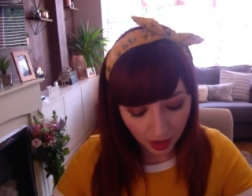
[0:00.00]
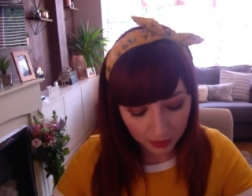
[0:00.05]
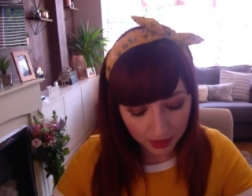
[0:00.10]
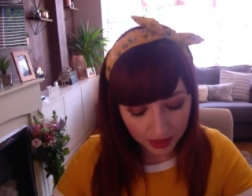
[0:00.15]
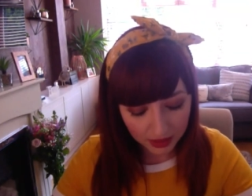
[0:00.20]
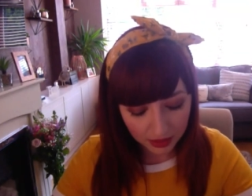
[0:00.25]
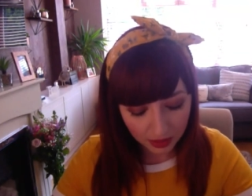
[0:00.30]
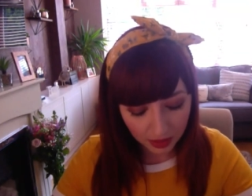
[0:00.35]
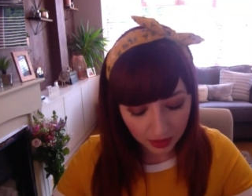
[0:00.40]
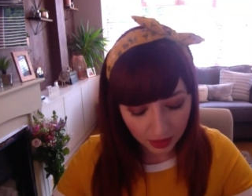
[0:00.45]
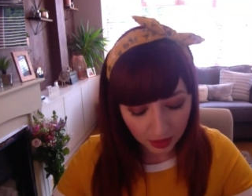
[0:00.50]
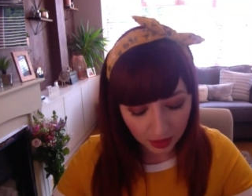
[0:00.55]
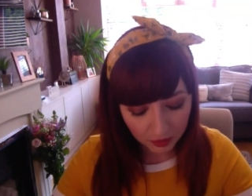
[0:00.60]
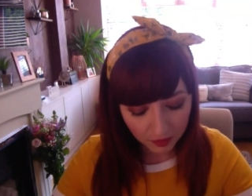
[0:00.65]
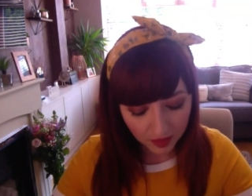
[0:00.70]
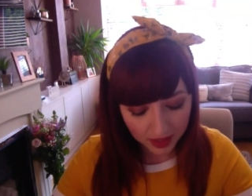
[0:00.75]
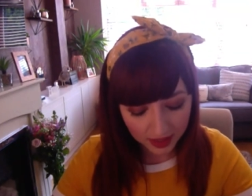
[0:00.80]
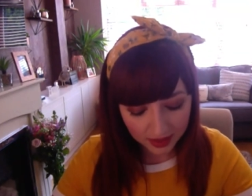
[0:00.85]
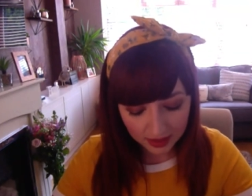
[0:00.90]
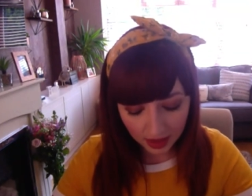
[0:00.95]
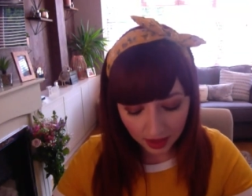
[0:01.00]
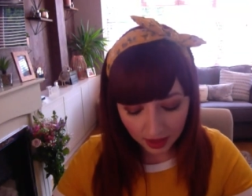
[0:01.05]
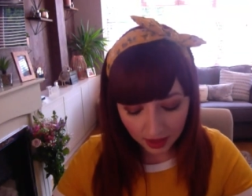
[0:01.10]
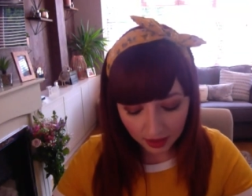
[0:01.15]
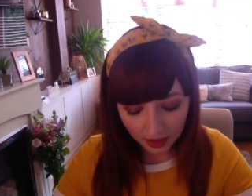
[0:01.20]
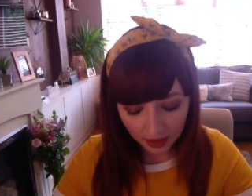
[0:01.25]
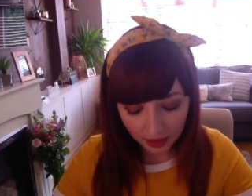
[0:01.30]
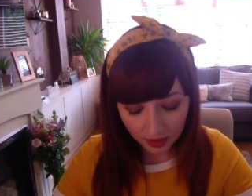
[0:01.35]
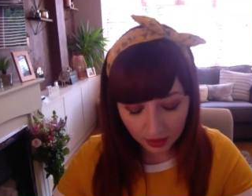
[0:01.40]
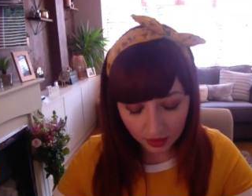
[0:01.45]
mean, do you think that,
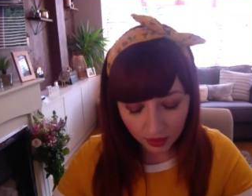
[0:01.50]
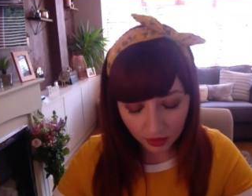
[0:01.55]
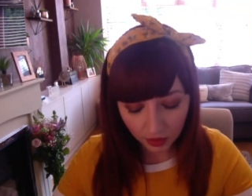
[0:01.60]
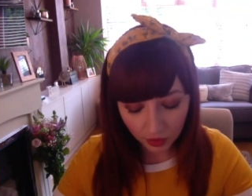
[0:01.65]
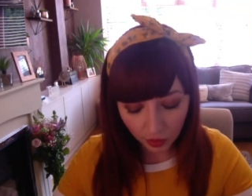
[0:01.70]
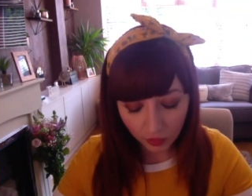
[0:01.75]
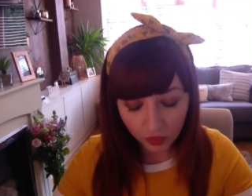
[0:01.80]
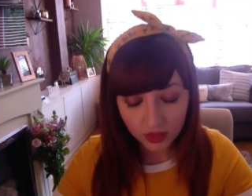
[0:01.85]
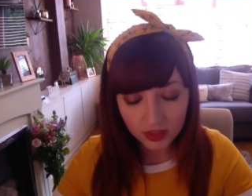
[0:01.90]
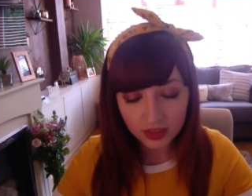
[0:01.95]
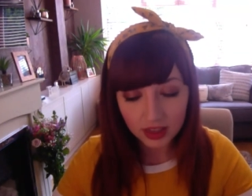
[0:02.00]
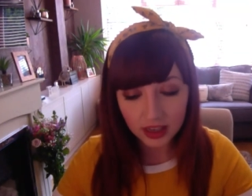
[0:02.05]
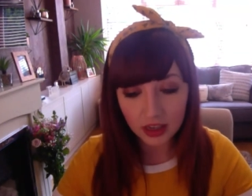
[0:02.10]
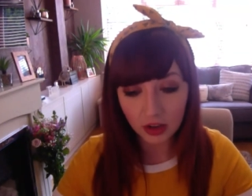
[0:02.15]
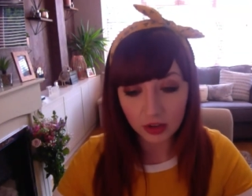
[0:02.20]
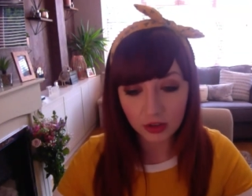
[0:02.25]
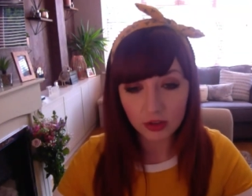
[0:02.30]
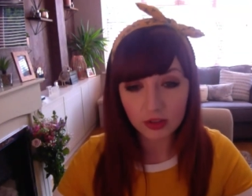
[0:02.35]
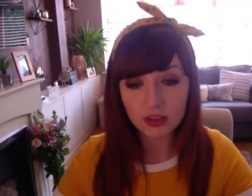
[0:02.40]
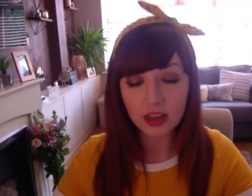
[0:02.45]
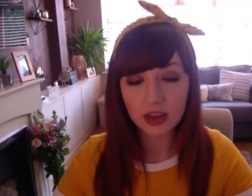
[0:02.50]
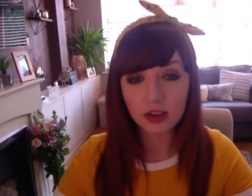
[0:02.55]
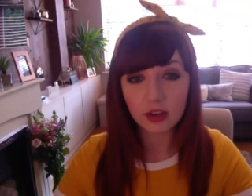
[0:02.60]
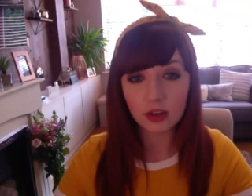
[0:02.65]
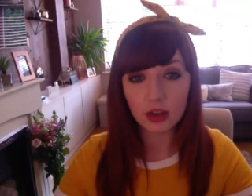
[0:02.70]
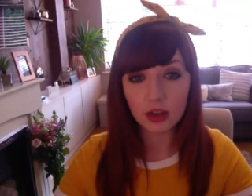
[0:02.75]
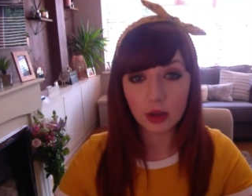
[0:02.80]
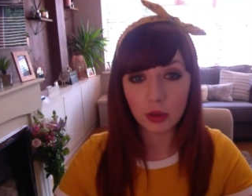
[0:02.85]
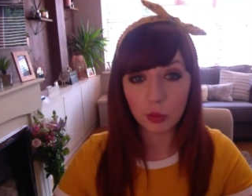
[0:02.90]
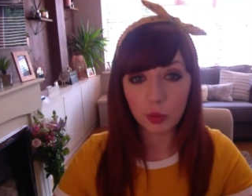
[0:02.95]
obviously, like you said
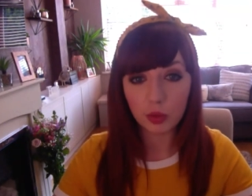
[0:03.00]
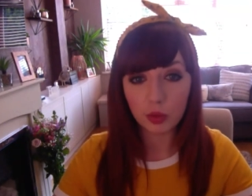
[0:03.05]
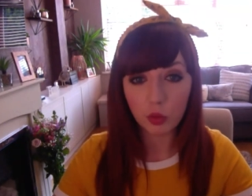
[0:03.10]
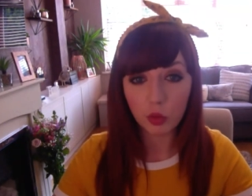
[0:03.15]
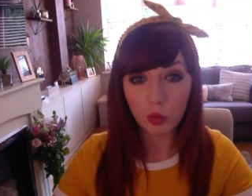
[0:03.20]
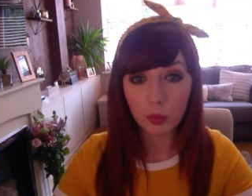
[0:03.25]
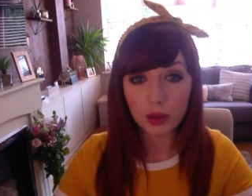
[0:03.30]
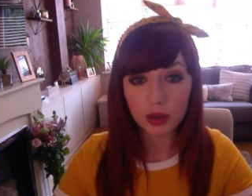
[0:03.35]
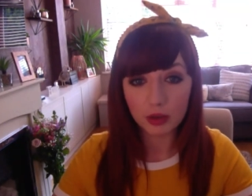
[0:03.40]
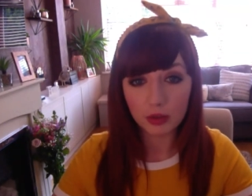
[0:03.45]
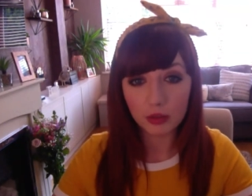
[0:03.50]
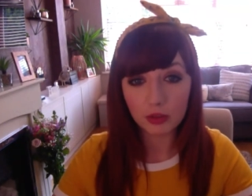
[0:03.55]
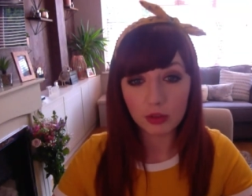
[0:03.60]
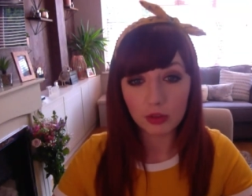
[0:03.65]
earlier, we've all been on